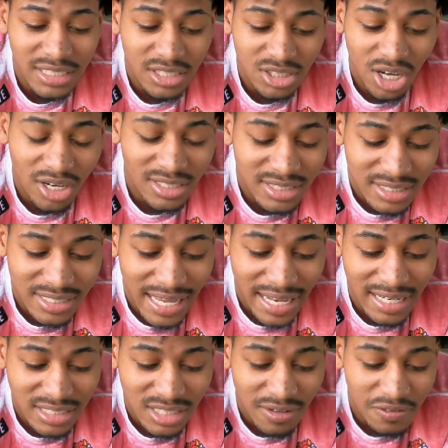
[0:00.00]
she start saying
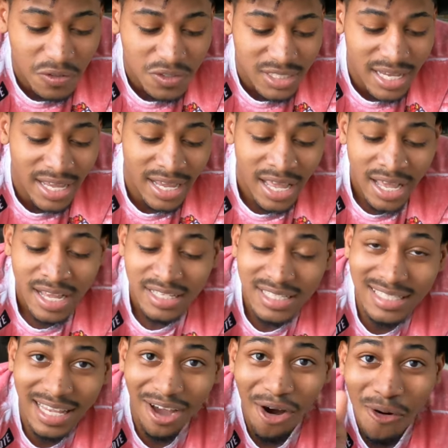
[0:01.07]
the stuff you saying. She
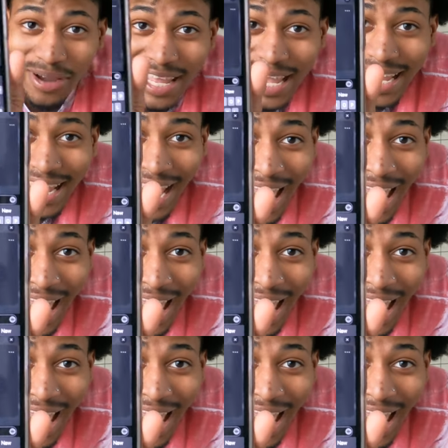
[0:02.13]
said, "Okay,